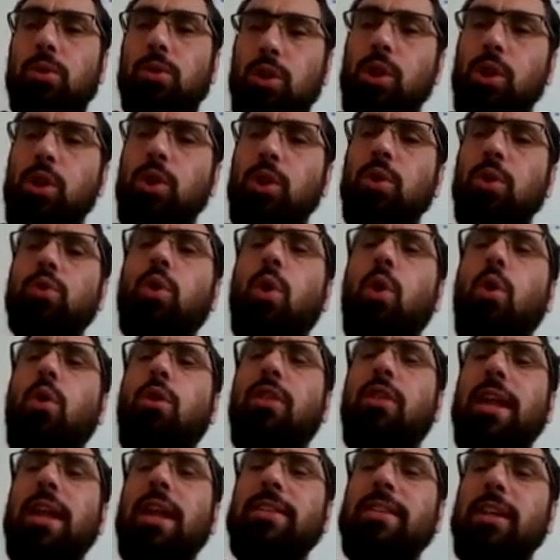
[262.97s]
Do you use
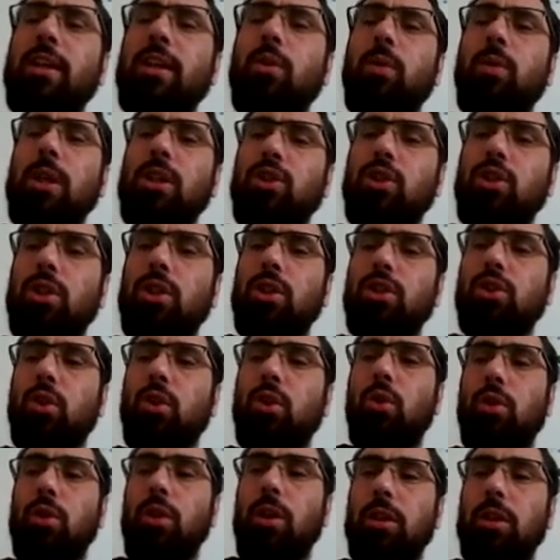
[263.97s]
authentic questions
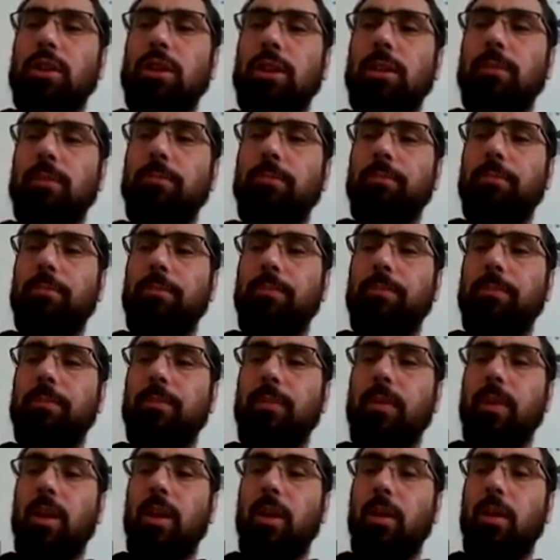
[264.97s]
or not?
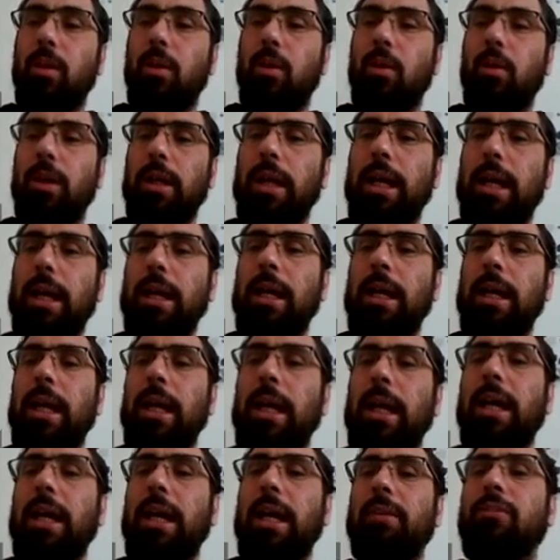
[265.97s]
Okay,
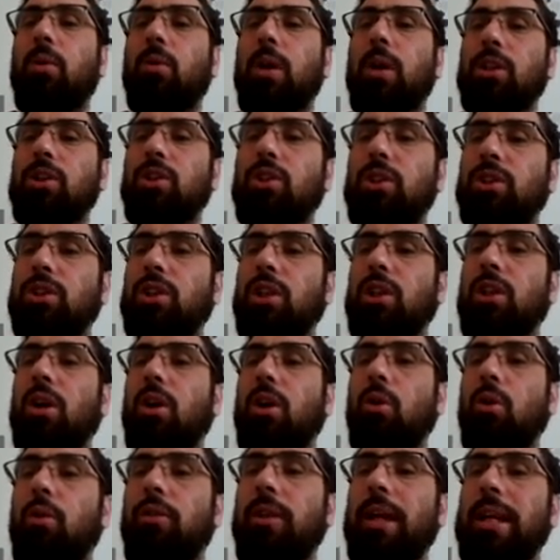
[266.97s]
if the questions are
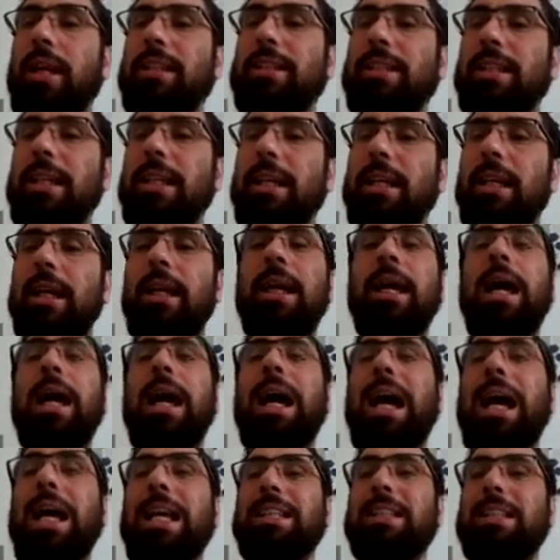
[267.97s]
not authentic,
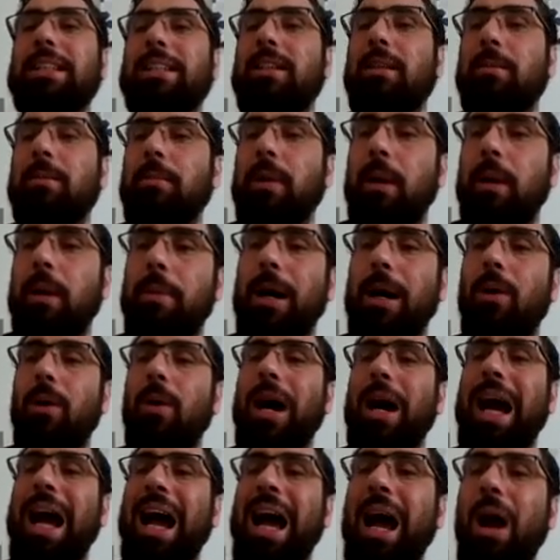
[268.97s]
ask them
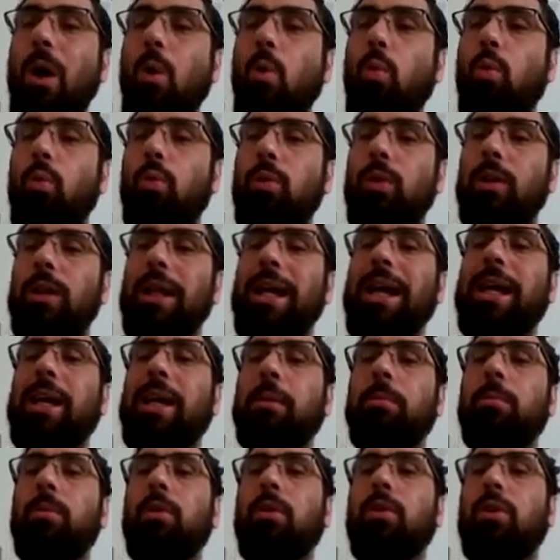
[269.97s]
about how
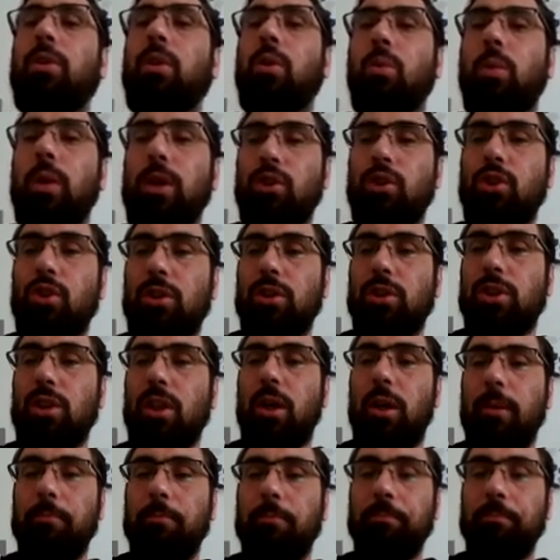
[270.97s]
reliable the questions are.